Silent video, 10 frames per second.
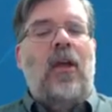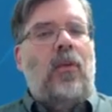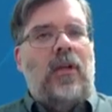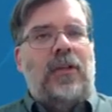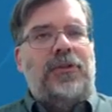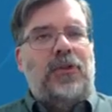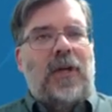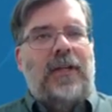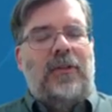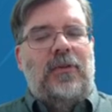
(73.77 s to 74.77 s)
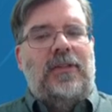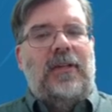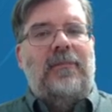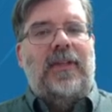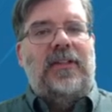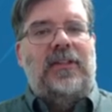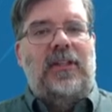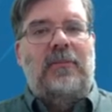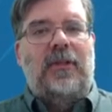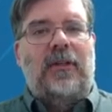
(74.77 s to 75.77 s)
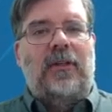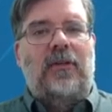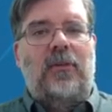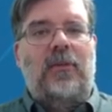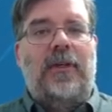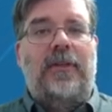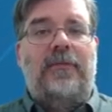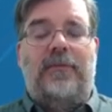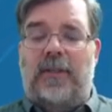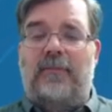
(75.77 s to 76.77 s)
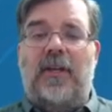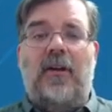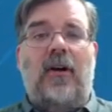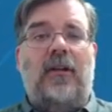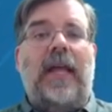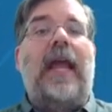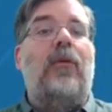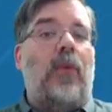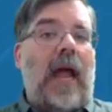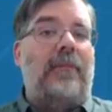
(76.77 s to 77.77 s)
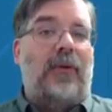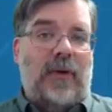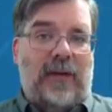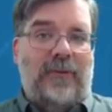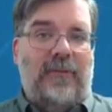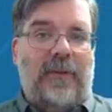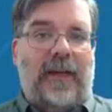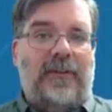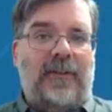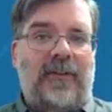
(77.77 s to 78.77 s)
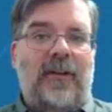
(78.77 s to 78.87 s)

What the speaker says: We'll also try to do something similar with something called a wraparound effect.